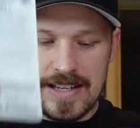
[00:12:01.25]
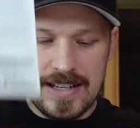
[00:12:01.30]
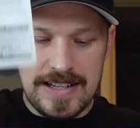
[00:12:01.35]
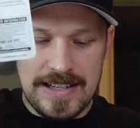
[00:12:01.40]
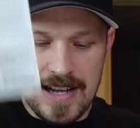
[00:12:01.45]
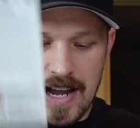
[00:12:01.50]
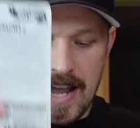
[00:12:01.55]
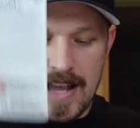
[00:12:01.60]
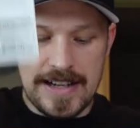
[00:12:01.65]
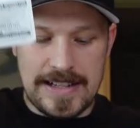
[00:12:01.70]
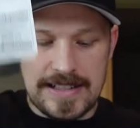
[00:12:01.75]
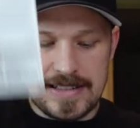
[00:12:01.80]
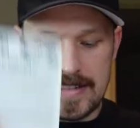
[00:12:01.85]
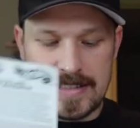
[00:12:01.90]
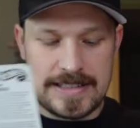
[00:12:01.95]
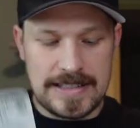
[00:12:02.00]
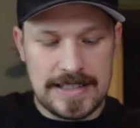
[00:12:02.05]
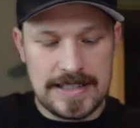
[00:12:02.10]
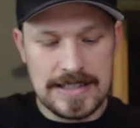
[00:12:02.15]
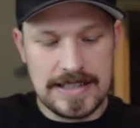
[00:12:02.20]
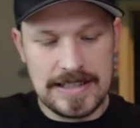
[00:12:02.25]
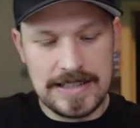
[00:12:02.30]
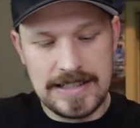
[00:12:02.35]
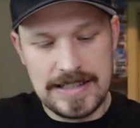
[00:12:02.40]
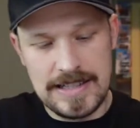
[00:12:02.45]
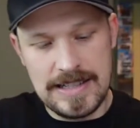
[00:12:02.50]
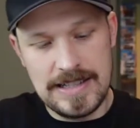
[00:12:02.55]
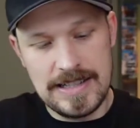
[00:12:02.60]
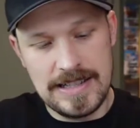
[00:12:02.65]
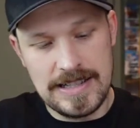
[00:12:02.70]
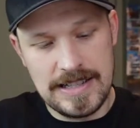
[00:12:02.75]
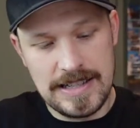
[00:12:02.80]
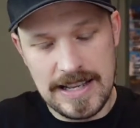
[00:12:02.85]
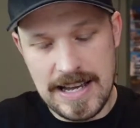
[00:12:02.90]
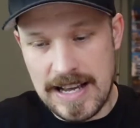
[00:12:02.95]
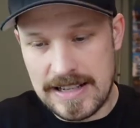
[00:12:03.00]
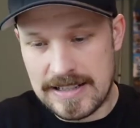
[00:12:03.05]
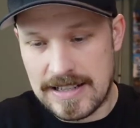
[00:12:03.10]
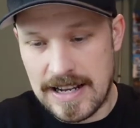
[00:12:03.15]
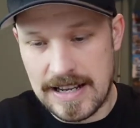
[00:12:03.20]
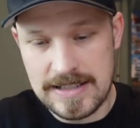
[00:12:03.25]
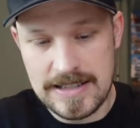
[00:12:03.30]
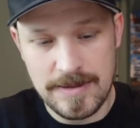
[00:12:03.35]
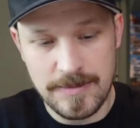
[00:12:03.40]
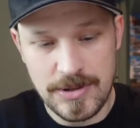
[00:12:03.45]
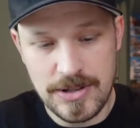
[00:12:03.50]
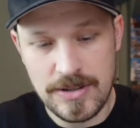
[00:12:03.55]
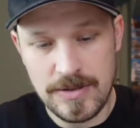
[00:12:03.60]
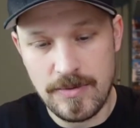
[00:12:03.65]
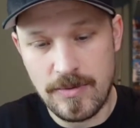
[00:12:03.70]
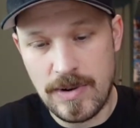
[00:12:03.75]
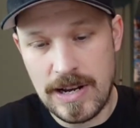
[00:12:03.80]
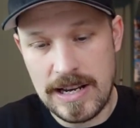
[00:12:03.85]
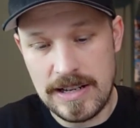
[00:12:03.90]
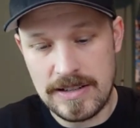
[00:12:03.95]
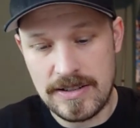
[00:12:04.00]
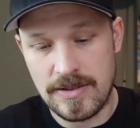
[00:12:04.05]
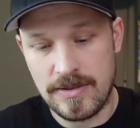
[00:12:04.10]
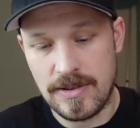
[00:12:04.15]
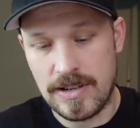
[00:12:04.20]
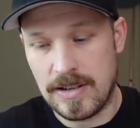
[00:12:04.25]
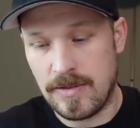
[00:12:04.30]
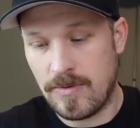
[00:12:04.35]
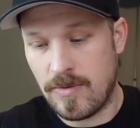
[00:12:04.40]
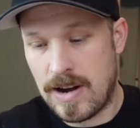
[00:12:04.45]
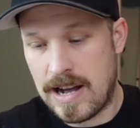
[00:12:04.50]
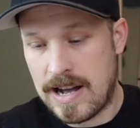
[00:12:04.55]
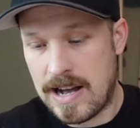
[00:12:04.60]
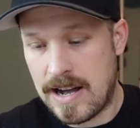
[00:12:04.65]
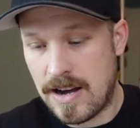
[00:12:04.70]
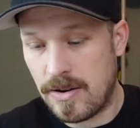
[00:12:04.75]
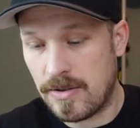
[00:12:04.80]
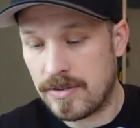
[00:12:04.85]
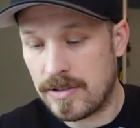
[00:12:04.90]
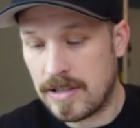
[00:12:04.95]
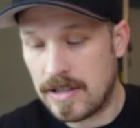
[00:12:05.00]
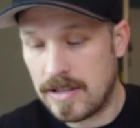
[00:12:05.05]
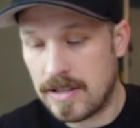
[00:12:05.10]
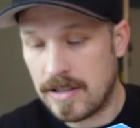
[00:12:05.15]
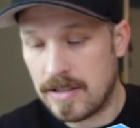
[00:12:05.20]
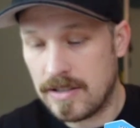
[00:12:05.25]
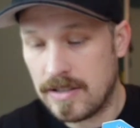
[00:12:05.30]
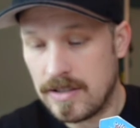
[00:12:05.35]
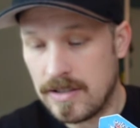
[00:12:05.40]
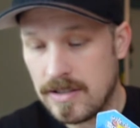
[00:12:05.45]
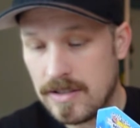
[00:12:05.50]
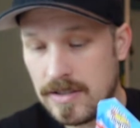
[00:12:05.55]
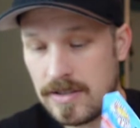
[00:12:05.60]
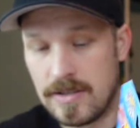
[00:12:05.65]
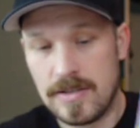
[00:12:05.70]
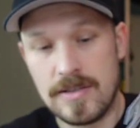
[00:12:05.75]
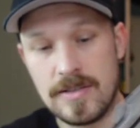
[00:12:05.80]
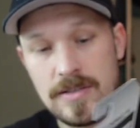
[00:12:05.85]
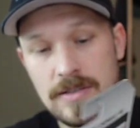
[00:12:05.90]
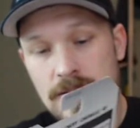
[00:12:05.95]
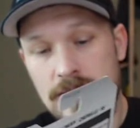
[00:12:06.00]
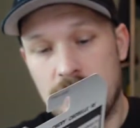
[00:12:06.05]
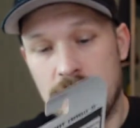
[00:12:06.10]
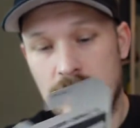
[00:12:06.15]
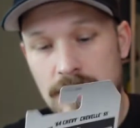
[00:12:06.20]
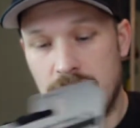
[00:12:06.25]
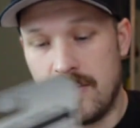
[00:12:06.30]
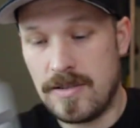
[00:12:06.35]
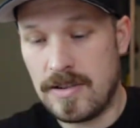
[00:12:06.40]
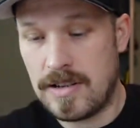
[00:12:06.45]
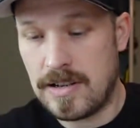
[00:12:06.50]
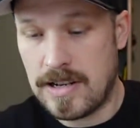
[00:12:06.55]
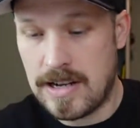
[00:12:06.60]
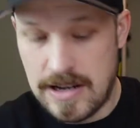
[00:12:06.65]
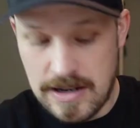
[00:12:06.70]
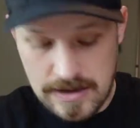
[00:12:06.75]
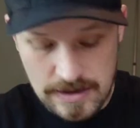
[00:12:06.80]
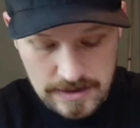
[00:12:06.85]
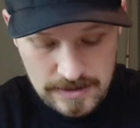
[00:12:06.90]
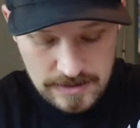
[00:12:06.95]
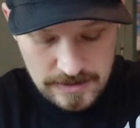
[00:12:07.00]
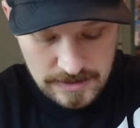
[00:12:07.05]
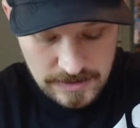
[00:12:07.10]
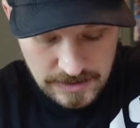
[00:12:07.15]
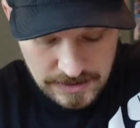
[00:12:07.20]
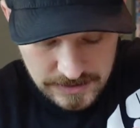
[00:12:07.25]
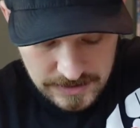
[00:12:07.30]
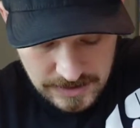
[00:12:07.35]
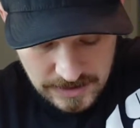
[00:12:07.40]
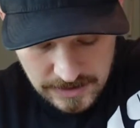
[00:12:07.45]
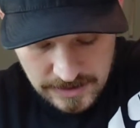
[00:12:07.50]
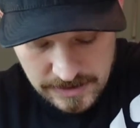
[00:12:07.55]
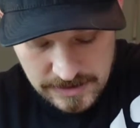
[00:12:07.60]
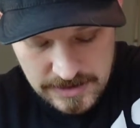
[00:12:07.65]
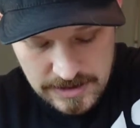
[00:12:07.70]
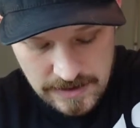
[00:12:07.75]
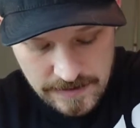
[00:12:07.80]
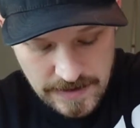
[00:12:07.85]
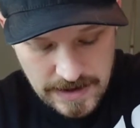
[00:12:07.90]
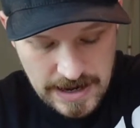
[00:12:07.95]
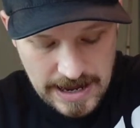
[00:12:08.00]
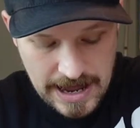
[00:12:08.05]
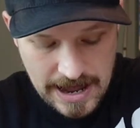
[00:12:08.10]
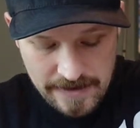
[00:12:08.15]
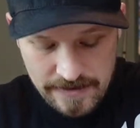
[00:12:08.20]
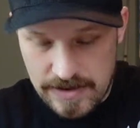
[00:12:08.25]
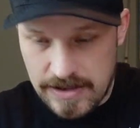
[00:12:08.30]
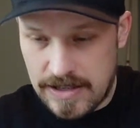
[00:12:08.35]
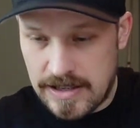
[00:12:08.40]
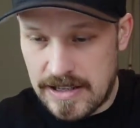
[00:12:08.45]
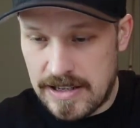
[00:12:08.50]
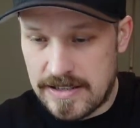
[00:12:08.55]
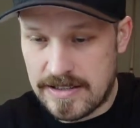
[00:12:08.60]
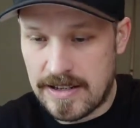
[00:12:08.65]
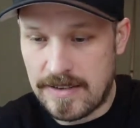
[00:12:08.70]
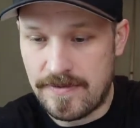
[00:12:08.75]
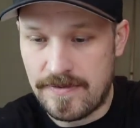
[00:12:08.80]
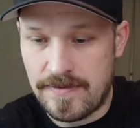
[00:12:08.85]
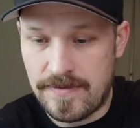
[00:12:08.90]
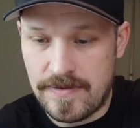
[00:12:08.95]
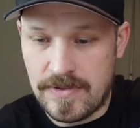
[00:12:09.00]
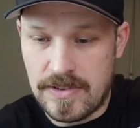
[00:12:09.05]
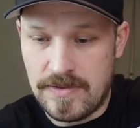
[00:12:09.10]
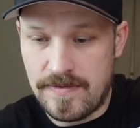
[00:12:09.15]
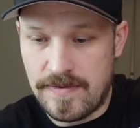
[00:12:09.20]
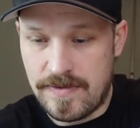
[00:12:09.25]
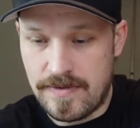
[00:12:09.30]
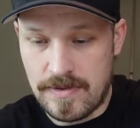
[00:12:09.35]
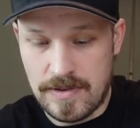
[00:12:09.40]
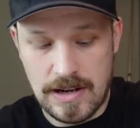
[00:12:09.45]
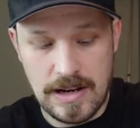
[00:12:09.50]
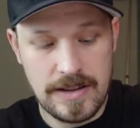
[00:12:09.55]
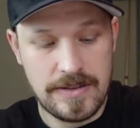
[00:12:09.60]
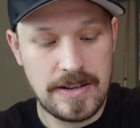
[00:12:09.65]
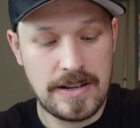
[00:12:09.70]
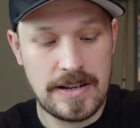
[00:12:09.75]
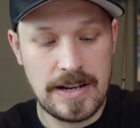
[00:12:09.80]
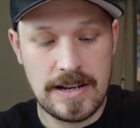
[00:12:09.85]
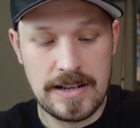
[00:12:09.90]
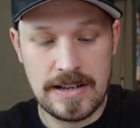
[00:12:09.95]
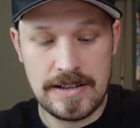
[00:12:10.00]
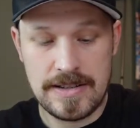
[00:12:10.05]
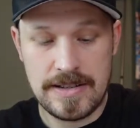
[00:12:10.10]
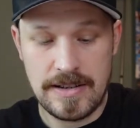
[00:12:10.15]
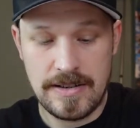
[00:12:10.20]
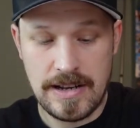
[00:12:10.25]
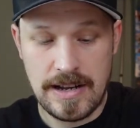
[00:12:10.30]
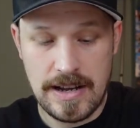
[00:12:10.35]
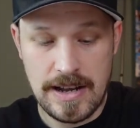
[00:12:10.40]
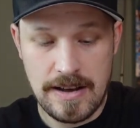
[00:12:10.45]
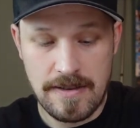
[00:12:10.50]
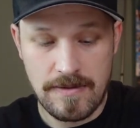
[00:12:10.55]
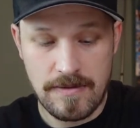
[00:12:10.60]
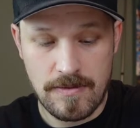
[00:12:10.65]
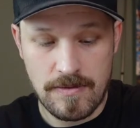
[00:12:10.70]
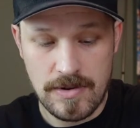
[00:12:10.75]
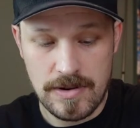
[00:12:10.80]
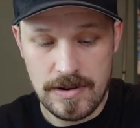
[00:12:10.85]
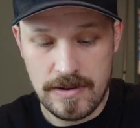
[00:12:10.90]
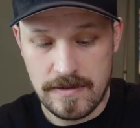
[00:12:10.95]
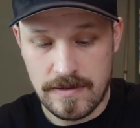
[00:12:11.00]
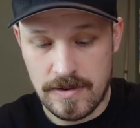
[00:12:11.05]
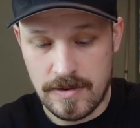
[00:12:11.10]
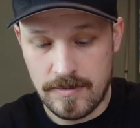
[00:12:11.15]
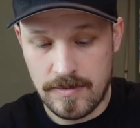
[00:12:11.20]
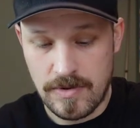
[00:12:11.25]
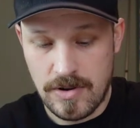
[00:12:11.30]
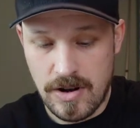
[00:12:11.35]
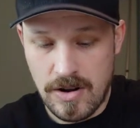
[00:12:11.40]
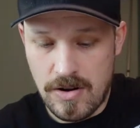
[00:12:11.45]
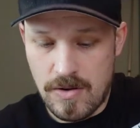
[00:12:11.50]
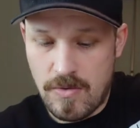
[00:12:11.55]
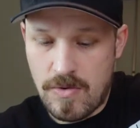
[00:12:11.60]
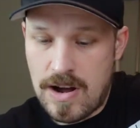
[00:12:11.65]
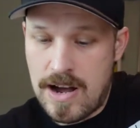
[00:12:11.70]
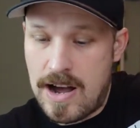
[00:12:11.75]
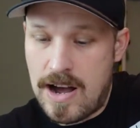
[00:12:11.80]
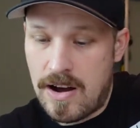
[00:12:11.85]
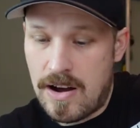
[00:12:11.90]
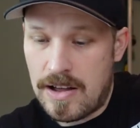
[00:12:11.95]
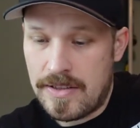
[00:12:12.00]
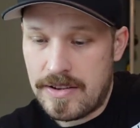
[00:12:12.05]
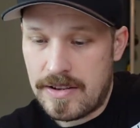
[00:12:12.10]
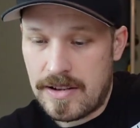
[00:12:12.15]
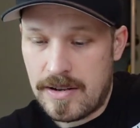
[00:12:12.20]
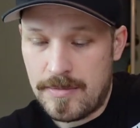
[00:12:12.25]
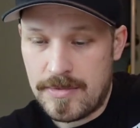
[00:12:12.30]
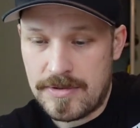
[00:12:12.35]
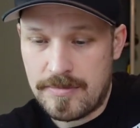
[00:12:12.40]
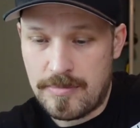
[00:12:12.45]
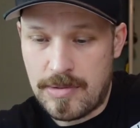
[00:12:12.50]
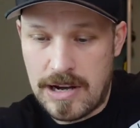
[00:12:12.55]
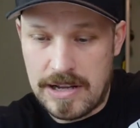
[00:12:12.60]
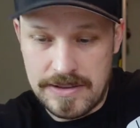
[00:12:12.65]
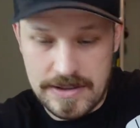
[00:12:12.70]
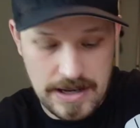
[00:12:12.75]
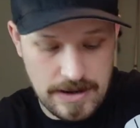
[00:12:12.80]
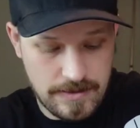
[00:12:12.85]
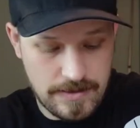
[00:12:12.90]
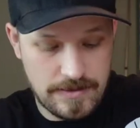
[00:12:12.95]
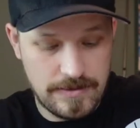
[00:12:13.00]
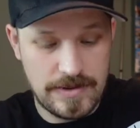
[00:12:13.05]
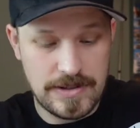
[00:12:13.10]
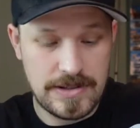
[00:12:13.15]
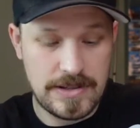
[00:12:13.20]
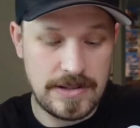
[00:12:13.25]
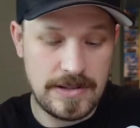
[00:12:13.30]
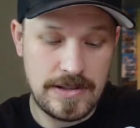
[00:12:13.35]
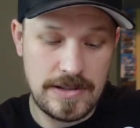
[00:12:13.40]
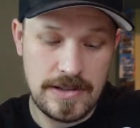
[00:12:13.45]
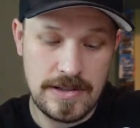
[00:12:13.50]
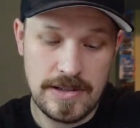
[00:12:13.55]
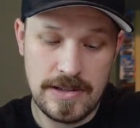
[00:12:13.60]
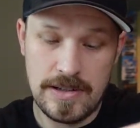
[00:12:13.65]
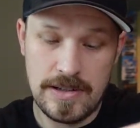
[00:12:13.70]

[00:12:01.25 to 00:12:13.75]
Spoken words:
Yikes! That's got some good weight to it. Wow, okay. I'll tell you, see if I have any of these. I think I see I have one of them. Oh wow, I think I almost bought that one recently.